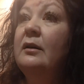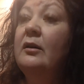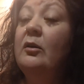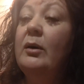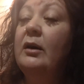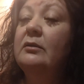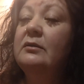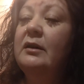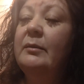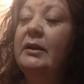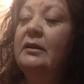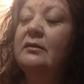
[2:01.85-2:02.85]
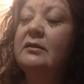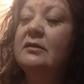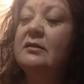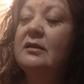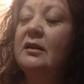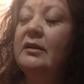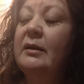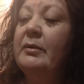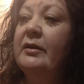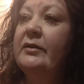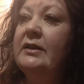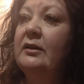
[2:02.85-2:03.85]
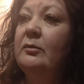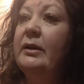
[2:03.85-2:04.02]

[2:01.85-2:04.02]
Oh, well. I mean, this is not that big of a deal.